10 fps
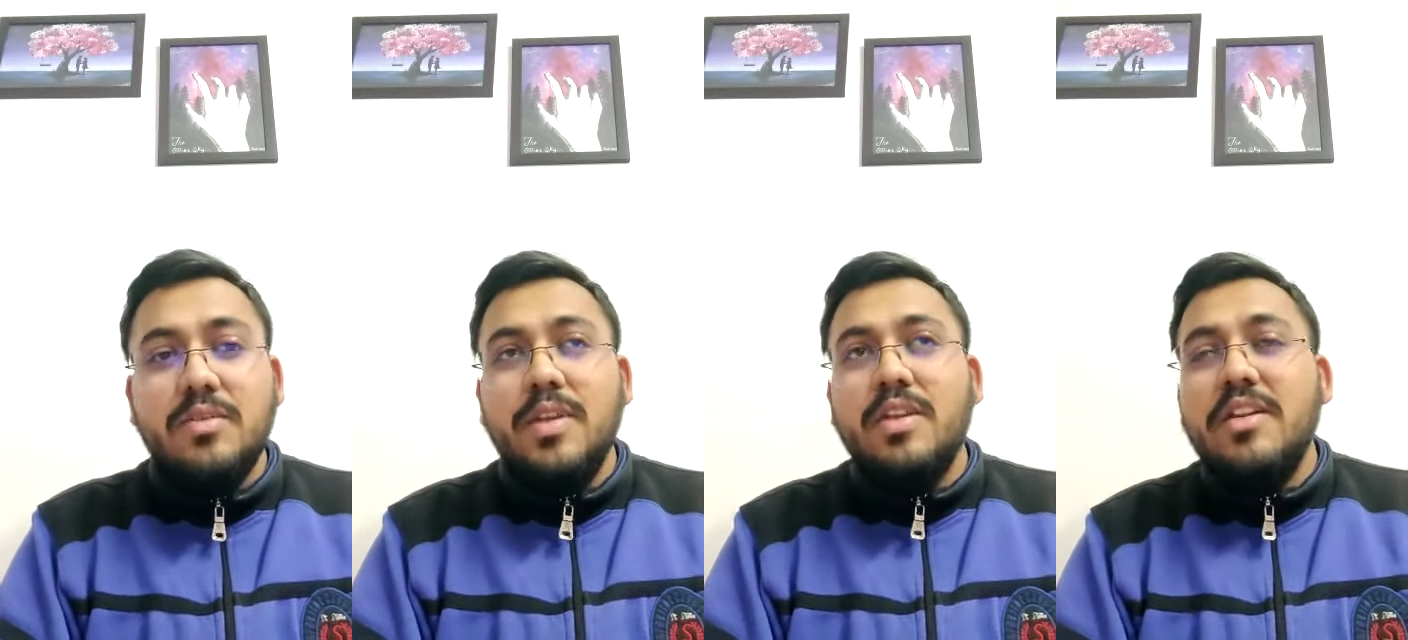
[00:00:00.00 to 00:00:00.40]

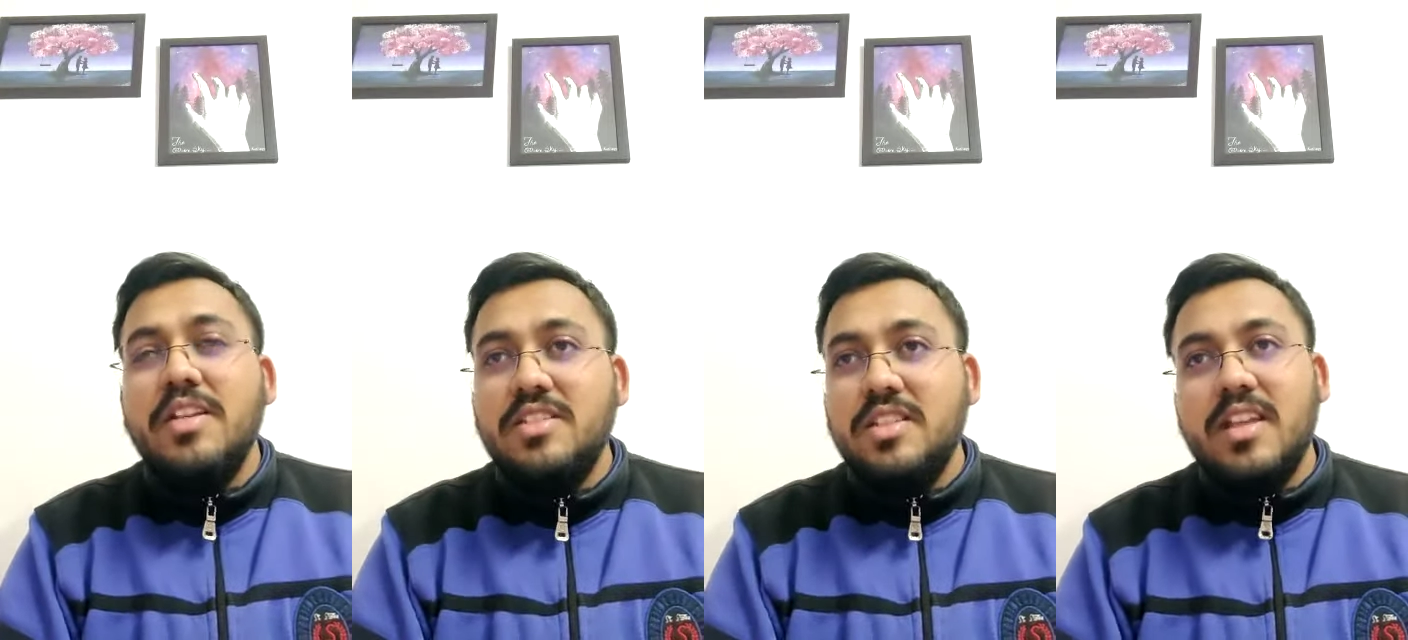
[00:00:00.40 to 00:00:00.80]
doing your
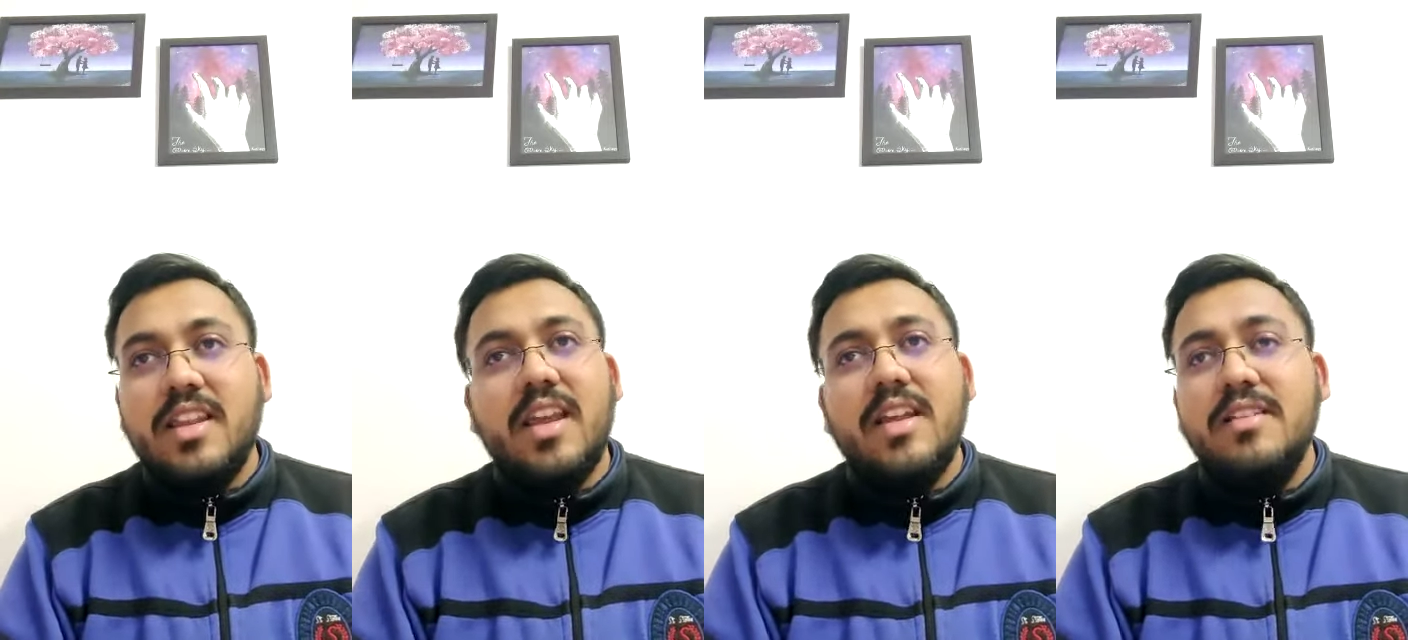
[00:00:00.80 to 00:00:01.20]

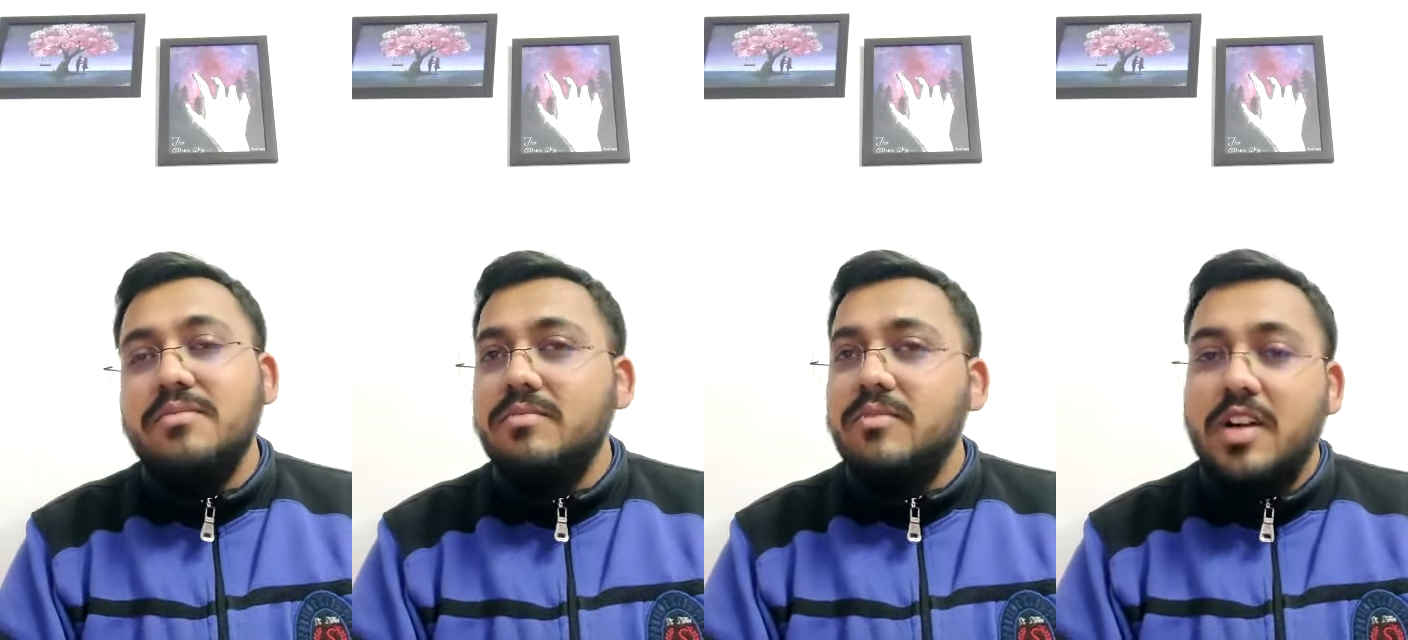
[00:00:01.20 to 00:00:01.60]
engineering
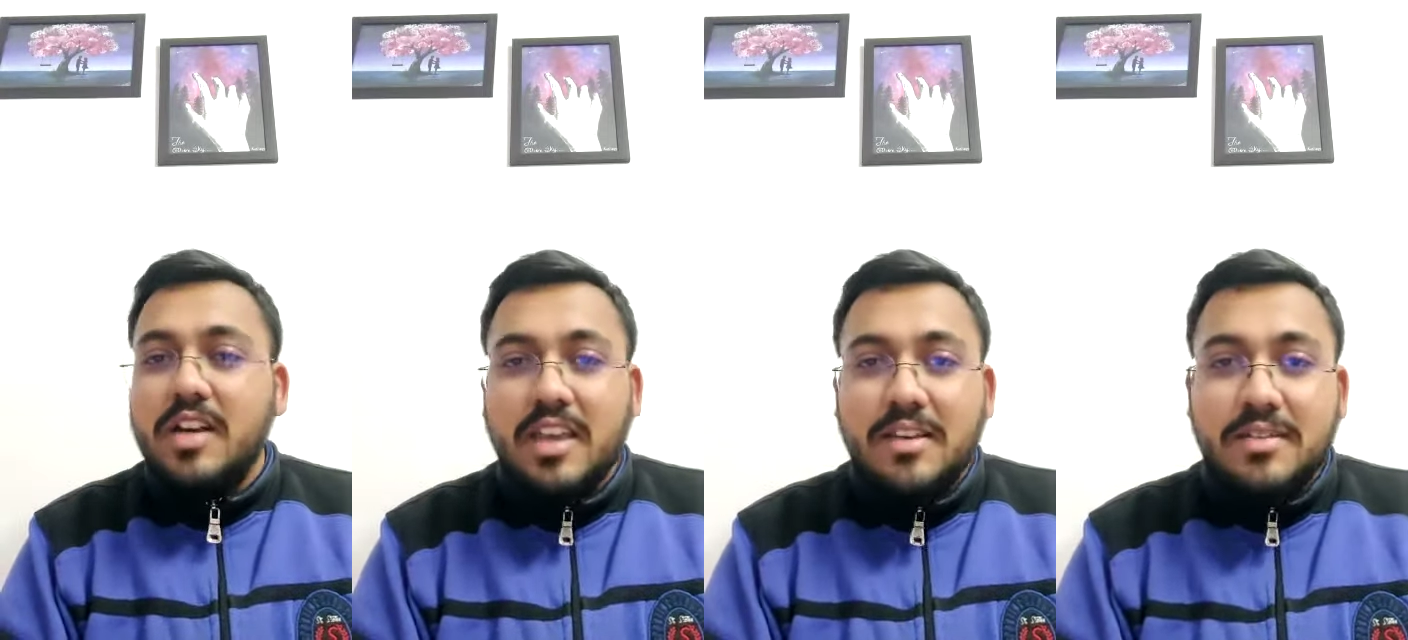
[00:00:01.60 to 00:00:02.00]
and
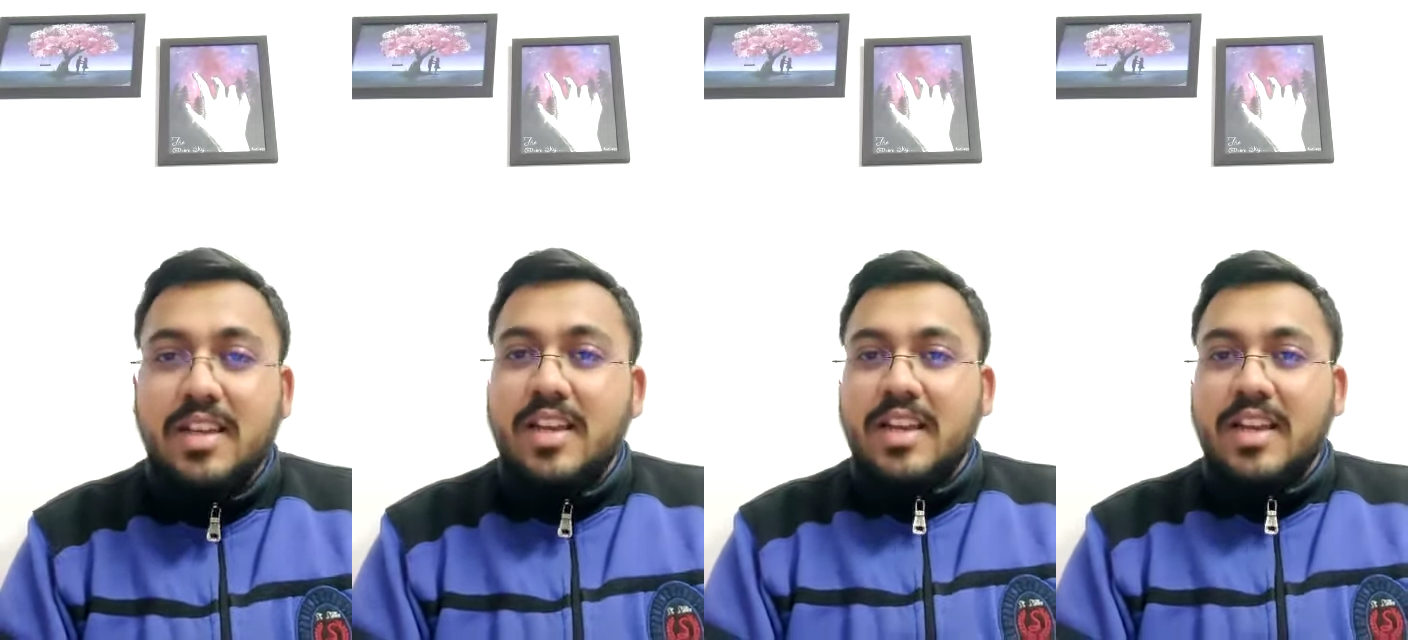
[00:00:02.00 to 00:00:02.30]
working,